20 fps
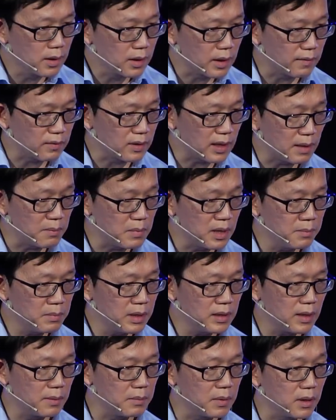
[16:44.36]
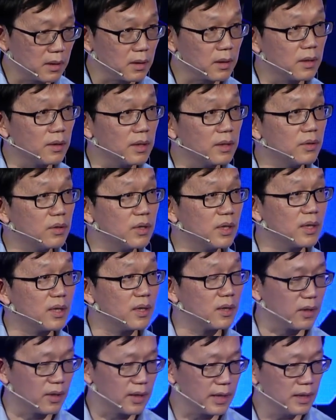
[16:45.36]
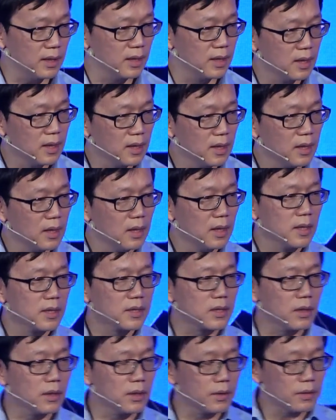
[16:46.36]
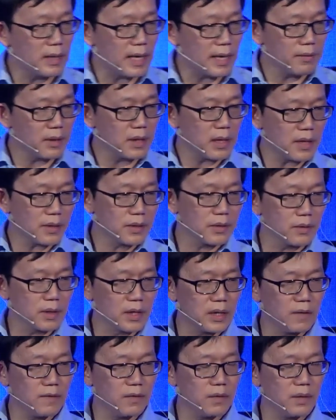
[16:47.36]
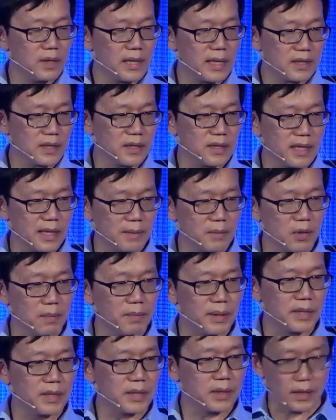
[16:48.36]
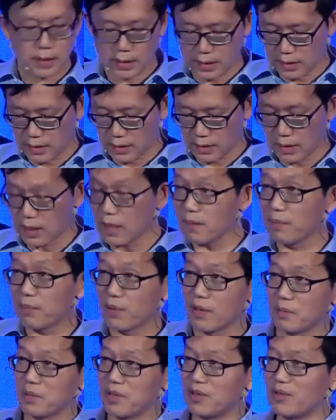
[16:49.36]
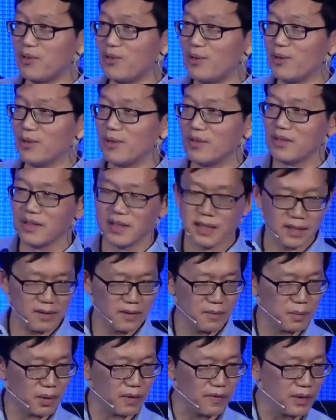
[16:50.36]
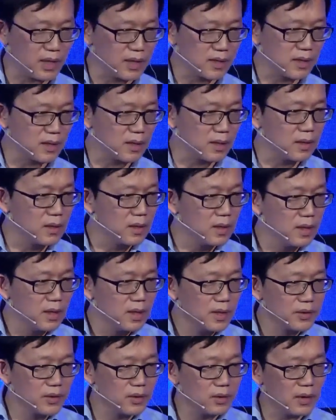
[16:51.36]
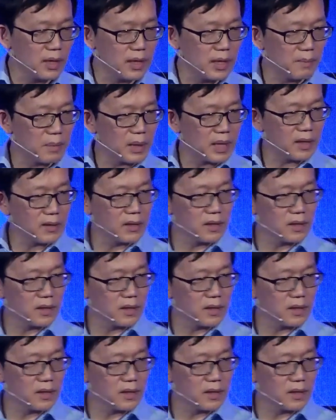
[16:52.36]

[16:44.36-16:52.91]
give time limit, I'm not going into detail, okay? So I will also give you a last example. Basically, I promised Professor Xiong about